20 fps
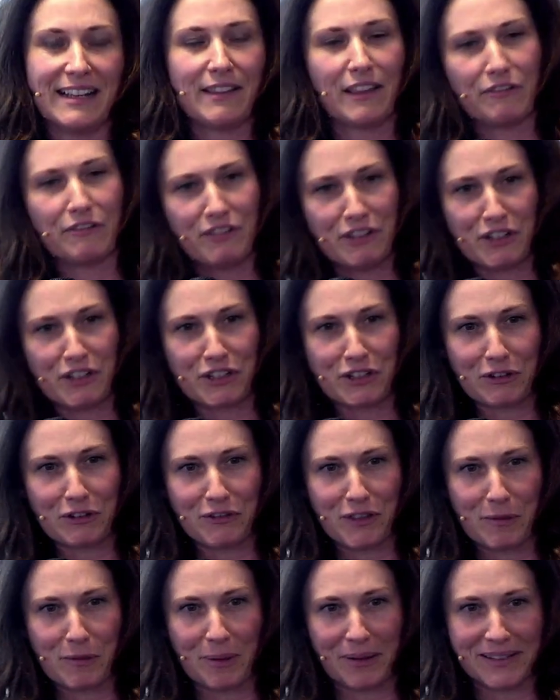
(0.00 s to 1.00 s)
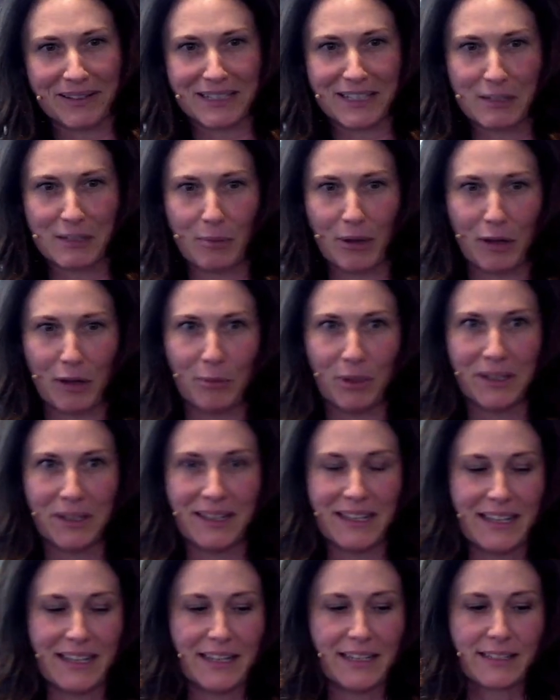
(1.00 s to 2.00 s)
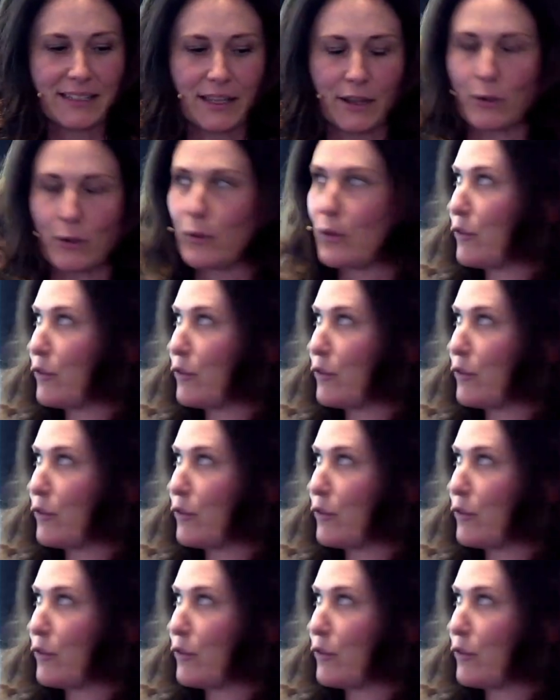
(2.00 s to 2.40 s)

They're finishing off their pint in the pub. So